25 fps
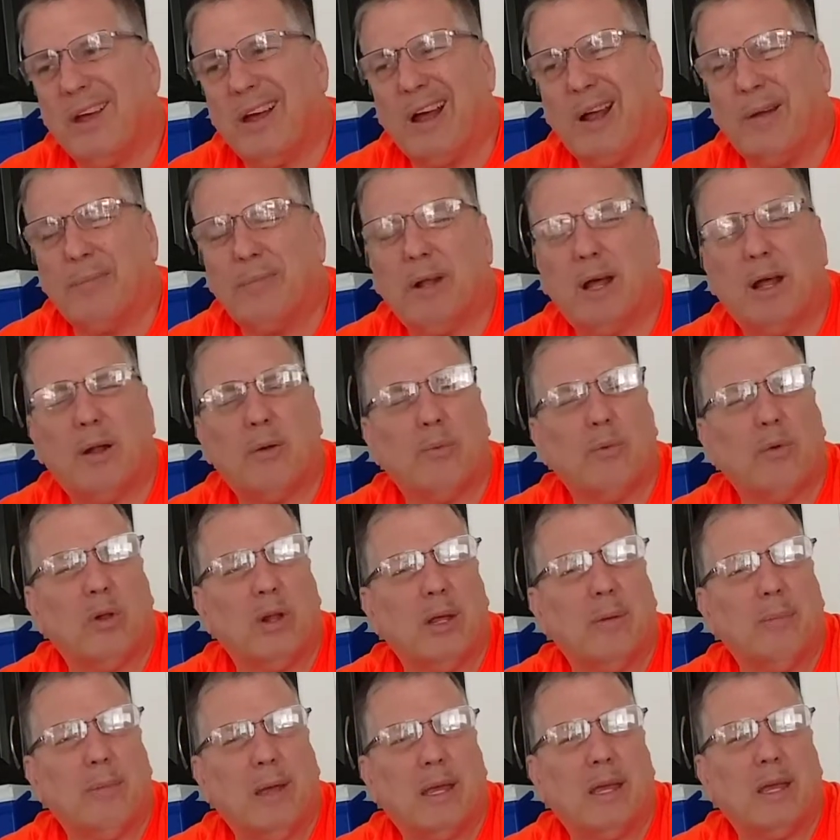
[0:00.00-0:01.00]
I'm not
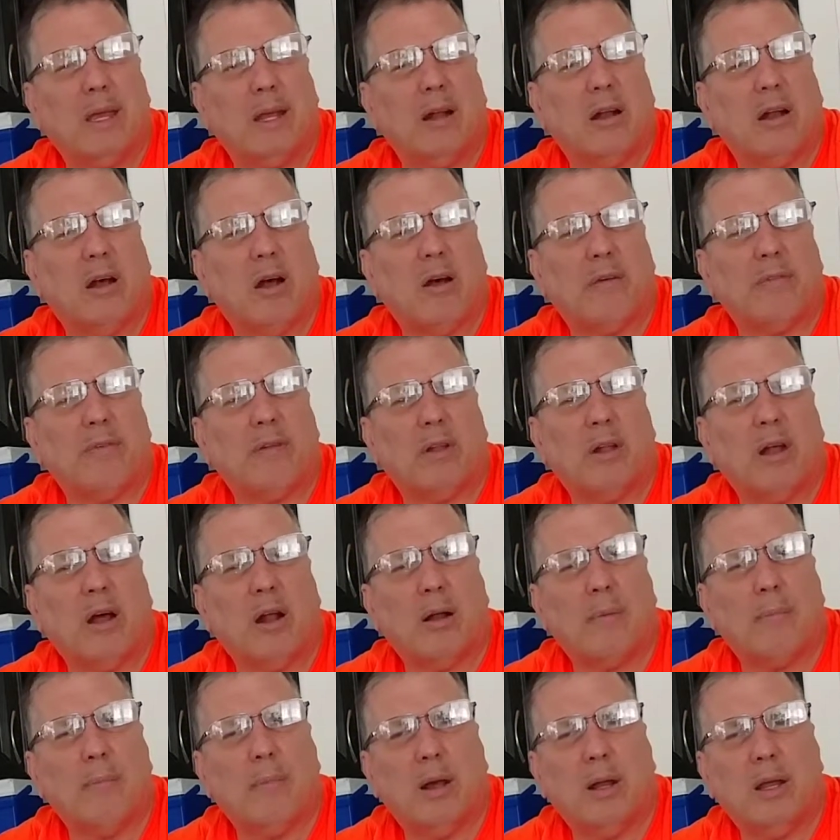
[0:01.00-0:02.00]
really making an awful
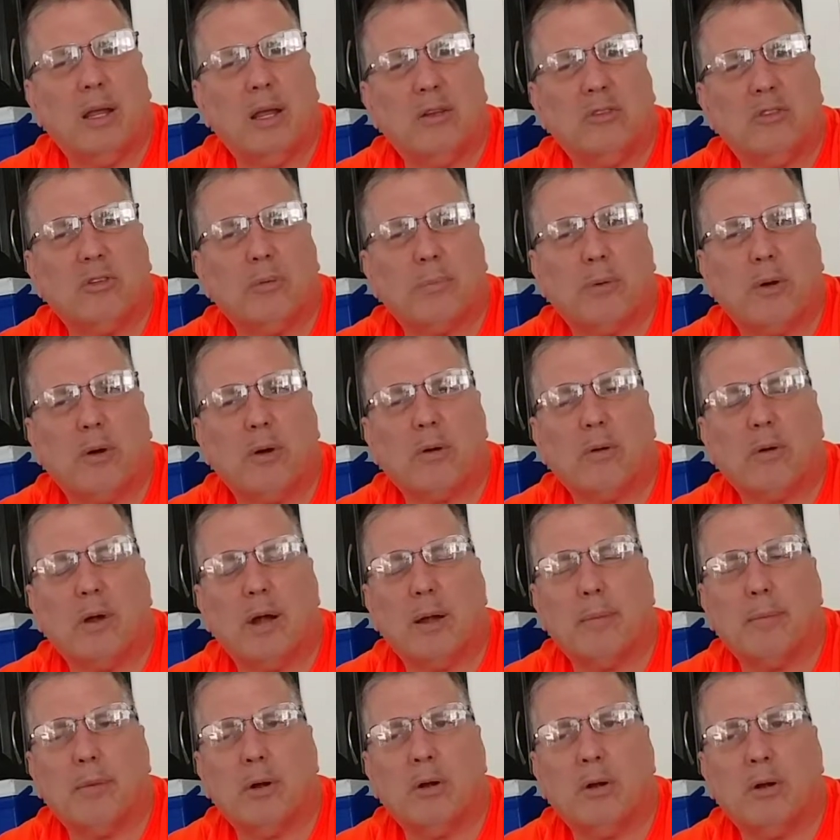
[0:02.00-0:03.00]
lot of money as a
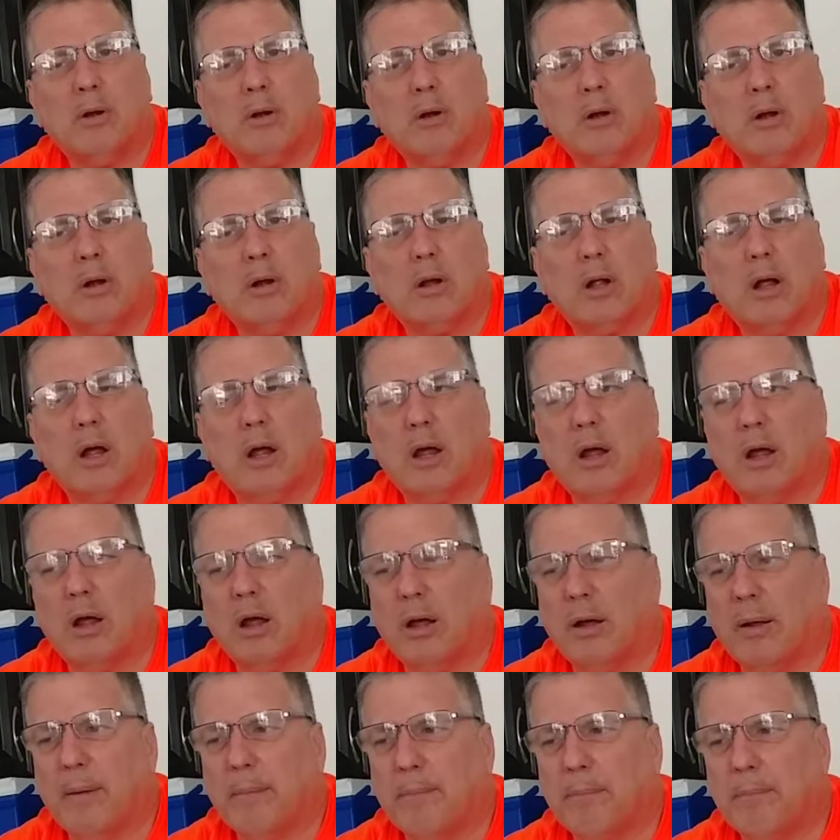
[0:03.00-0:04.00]
programmer,
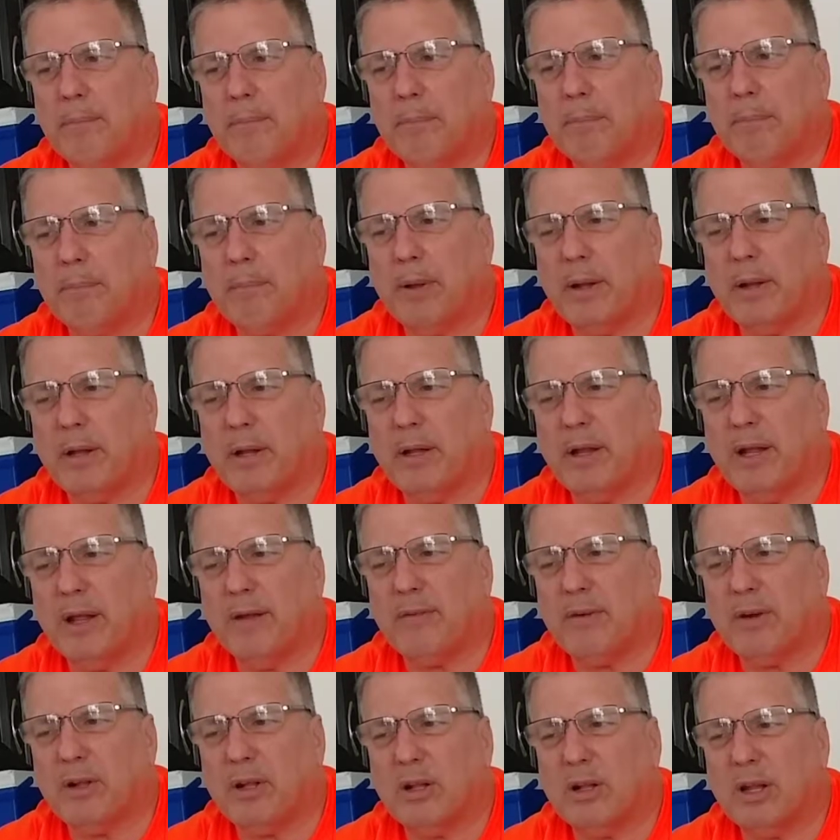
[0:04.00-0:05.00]
but
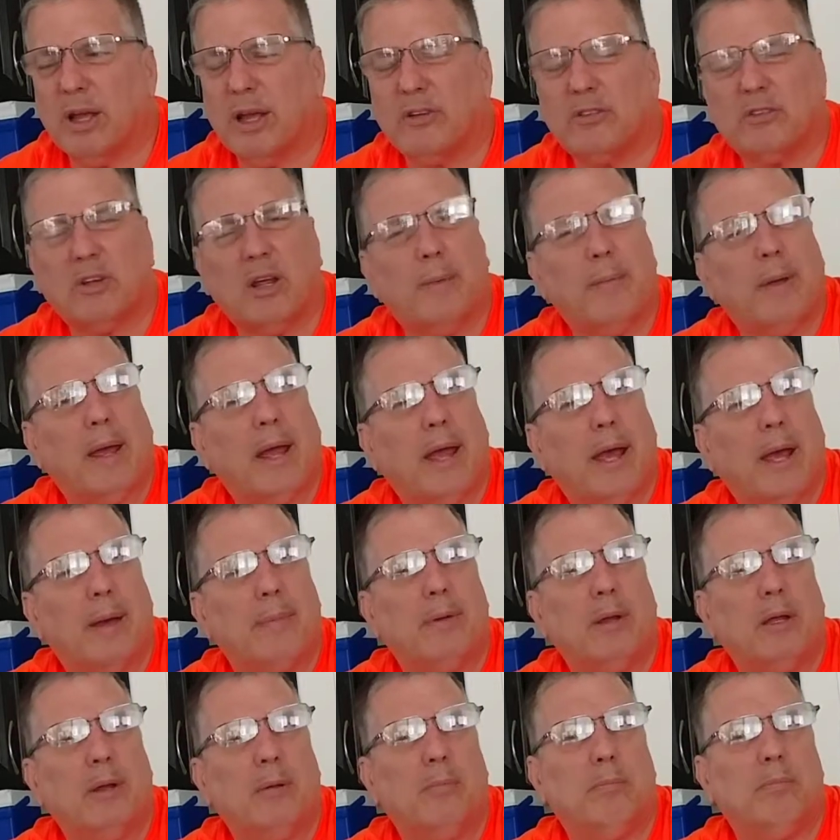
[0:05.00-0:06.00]
nevertheless, I'm
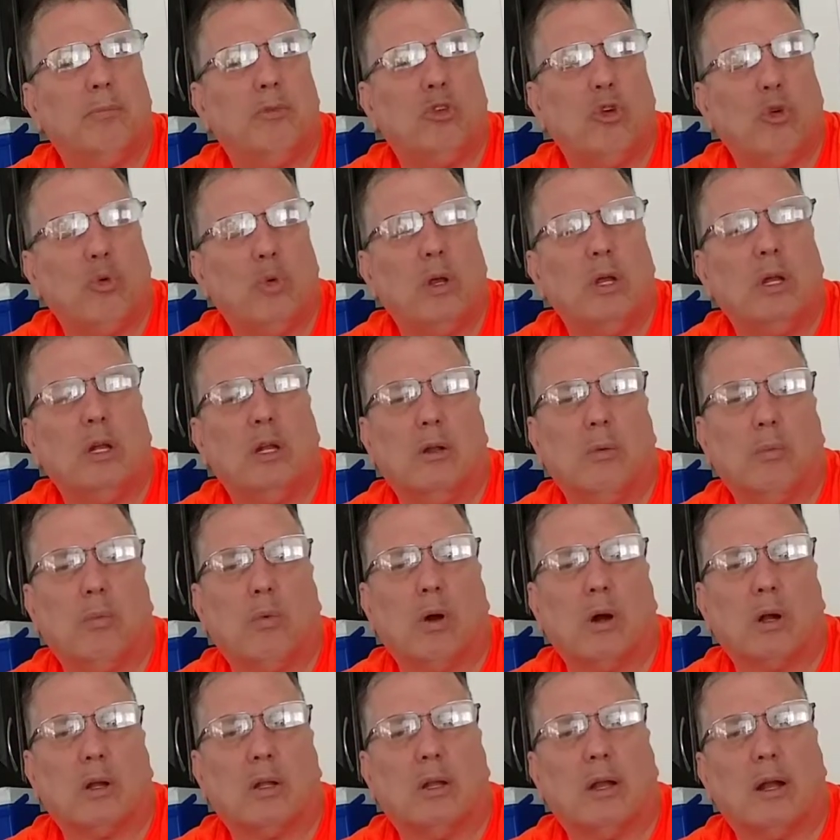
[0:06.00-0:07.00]
happy doing the
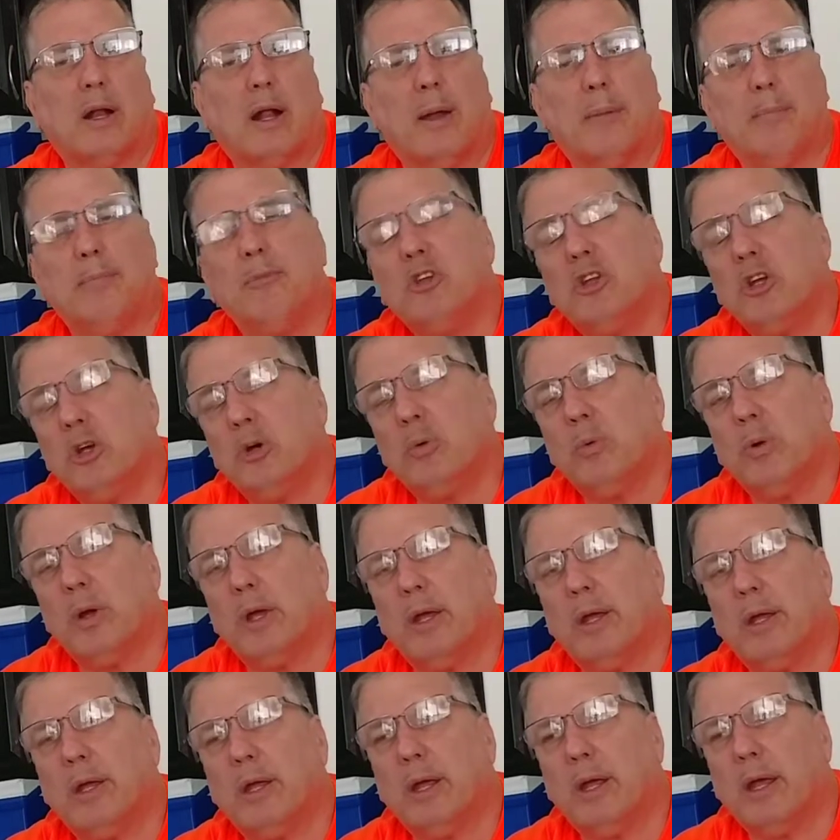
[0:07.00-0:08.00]
work that I'm
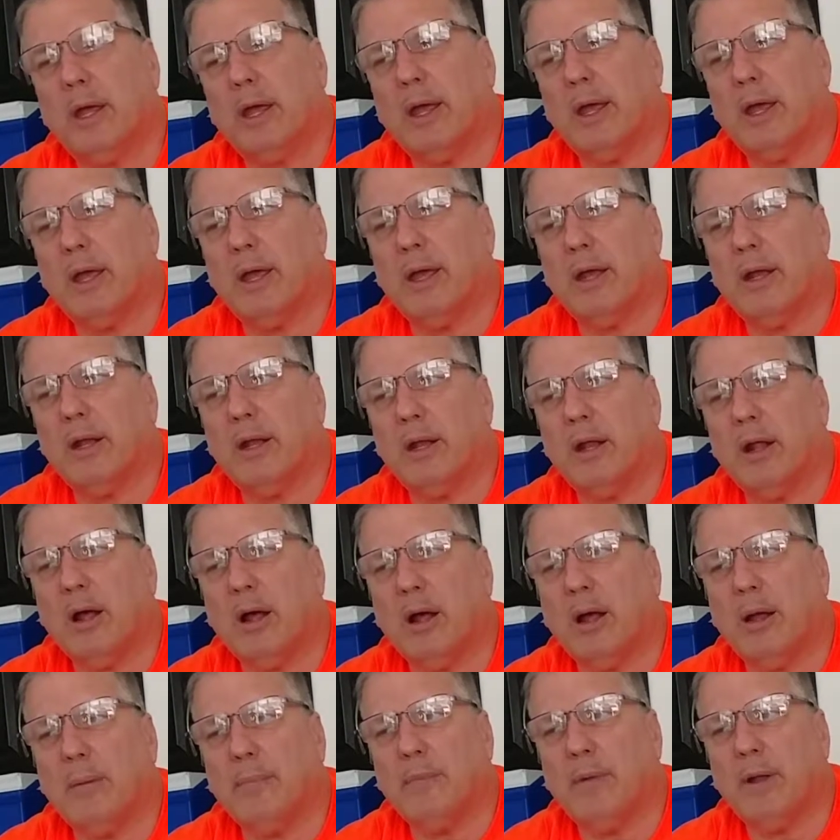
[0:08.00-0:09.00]
doing. And
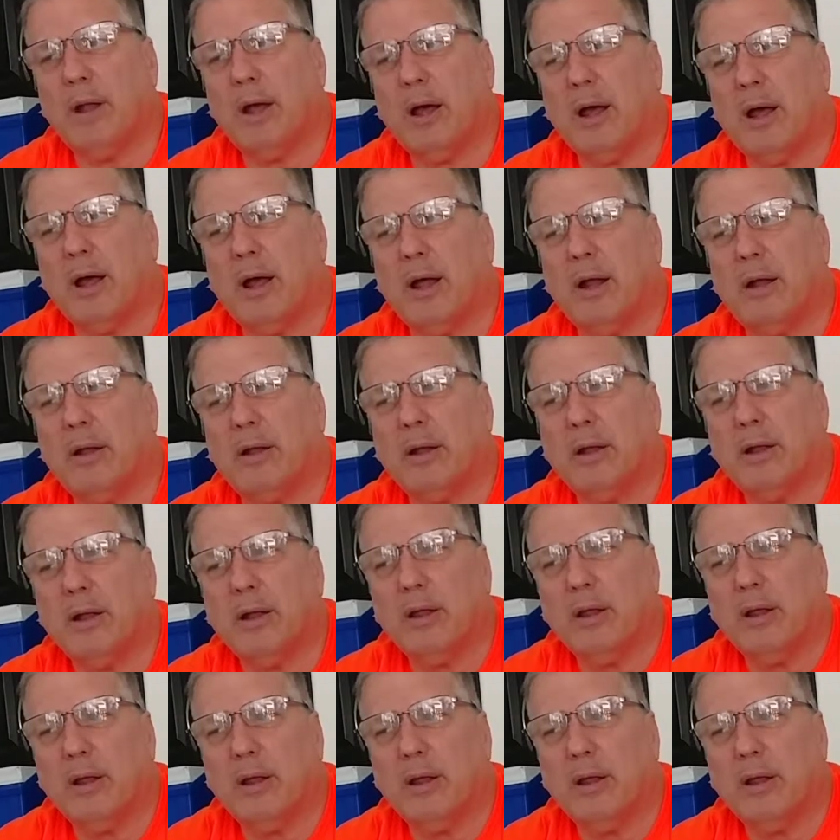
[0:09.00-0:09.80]
I'm not